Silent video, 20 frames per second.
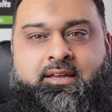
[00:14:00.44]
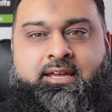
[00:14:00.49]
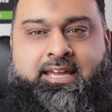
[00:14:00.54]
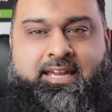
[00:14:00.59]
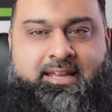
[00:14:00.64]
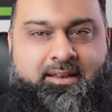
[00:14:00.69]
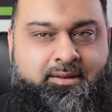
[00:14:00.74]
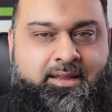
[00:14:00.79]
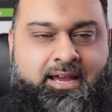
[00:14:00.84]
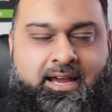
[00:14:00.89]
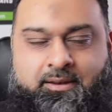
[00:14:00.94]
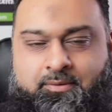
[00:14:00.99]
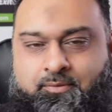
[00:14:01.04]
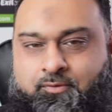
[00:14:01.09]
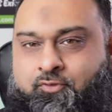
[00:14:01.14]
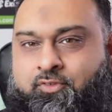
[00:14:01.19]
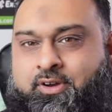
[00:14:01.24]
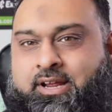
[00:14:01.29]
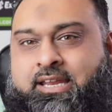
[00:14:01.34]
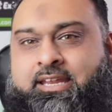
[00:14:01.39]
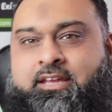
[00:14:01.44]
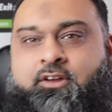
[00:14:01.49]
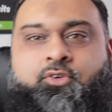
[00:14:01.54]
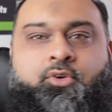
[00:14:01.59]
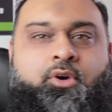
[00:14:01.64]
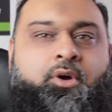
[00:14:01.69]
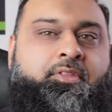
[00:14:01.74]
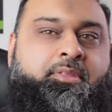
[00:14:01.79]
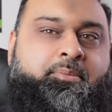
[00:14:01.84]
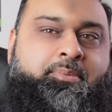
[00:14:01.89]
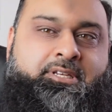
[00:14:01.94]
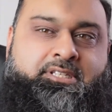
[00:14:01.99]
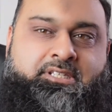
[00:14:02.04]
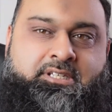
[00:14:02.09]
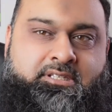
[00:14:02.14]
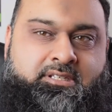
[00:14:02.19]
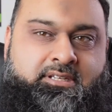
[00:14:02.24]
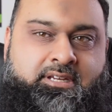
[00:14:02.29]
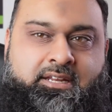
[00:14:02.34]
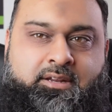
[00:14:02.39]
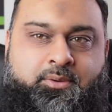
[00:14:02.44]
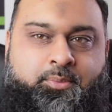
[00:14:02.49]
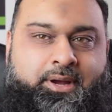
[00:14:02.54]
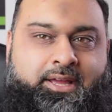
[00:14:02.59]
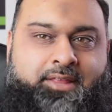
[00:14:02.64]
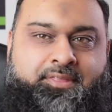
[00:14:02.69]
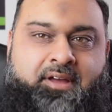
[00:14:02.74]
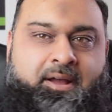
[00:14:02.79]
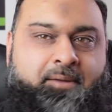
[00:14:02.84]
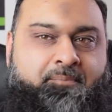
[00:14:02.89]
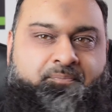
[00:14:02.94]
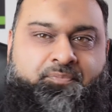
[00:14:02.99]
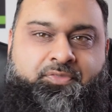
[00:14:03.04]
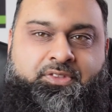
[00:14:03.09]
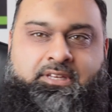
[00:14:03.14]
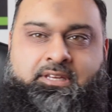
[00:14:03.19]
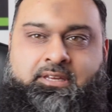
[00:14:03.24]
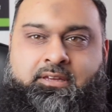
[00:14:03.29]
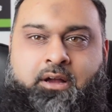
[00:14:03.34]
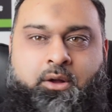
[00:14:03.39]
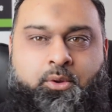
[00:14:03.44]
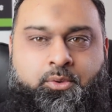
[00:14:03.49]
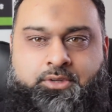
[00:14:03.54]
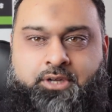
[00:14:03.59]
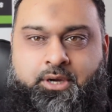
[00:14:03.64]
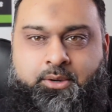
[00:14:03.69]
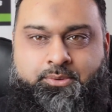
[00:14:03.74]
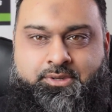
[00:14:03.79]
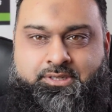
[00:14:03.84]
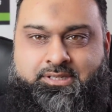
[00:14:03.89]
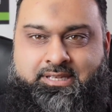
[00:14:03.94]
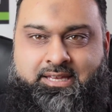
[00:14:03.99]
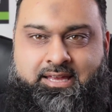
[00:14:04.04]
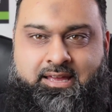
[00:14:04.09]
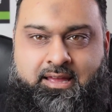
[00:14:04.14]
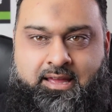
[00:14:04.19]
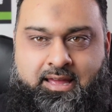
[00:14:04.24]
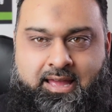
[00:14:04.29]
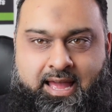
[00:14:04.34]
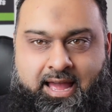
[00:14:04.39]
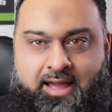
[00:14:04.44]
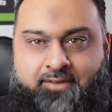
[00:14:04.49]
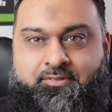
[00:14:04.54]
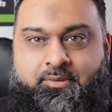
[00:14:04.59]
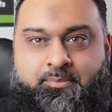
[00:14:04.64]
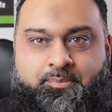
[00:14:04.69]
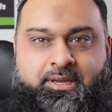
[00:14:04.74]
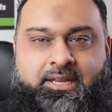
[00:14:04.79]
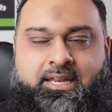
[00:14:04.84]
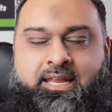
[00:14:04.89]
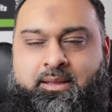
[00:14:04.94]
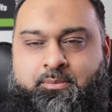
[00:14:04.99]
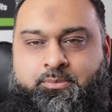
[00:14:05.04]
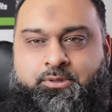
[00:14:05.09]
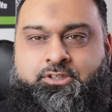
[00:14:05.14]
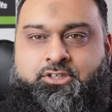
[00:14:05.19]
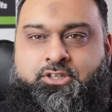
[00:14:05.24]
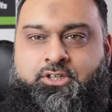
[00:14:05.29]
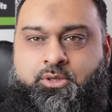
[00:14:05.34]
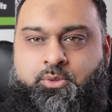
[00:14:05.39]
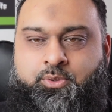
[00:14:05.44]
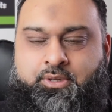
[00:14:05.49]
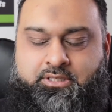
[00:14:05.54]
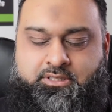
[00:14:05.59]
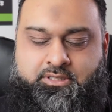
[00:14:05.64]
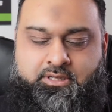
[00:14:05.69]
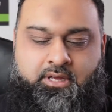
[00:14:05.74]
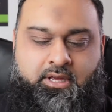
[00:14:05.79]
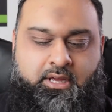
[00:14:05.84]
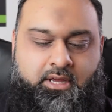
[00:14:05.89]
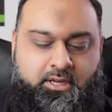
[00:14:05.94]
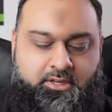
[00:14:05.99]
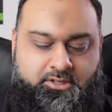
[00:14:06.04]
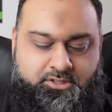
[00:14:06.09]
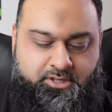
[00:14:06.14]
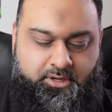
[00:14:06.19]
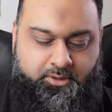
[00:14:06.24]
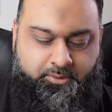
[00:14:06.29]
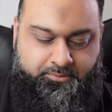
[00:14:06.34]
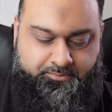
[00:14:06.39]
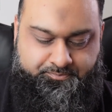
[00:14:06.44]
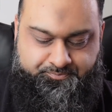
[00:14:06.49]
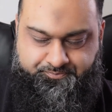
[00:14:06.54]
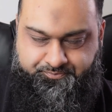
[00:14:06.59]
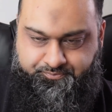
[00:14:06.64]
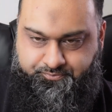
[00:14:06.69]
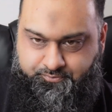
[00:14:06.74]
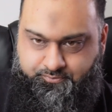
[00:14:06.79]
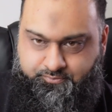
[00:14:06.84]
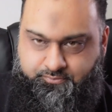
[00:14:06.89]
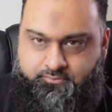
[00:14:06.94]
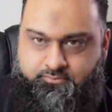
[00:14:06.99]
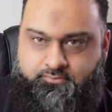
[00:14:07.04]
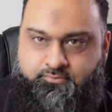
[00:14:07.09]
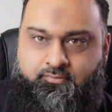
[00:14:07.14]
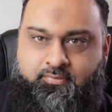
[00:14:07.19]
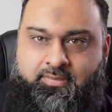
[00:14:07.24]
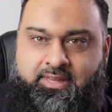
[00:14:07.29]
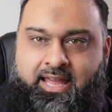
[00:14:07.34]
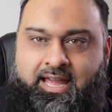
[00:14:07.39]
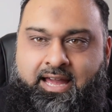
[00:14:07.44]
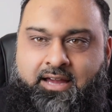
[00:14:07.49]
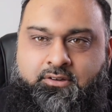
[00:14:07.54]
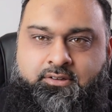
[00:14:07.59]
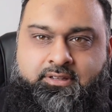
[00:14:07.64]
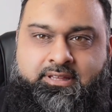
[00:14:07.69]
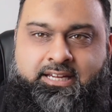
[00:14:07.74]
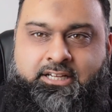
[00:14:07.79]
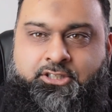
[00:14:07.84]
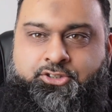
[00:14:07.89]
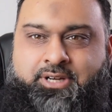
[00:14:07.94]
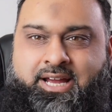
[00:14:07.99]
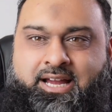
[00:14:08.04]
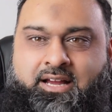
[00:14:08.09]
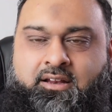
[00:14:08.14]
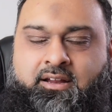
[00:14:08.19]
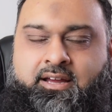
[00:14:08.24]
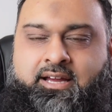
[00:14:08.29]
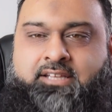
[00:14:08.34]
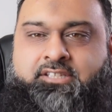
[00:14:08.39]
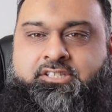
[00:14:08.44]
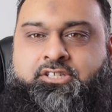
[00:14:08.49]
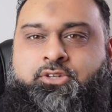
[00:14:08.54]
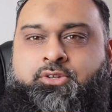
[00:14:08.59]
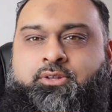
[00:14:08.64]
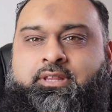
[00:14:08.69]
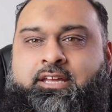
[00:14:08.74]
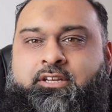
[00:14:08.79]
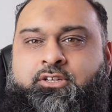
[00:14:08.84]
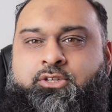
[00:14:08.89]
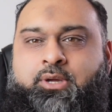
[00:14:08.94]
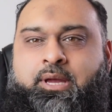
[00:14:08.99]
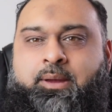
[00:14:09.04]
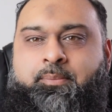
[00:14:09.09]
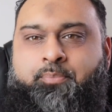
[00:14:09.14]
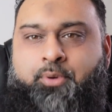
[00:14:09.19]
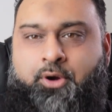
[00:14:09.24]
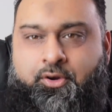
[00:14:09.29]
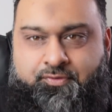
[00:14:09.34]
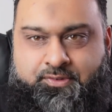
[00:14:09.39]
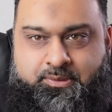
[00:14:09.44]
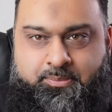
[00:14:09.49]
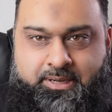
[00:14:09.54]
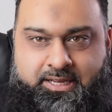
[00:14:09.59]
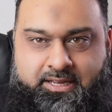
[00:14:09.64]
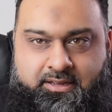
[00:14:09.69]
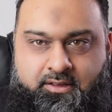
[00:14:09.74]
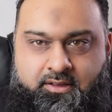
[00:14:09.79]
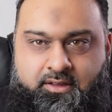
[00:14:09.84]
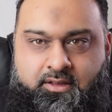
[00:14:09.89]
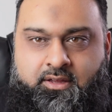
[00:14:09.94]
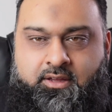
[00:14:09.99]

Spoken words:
in and really grow the business in a way that the old owners haven't been able to do it. So how do they attract clients? Do they do it profitably?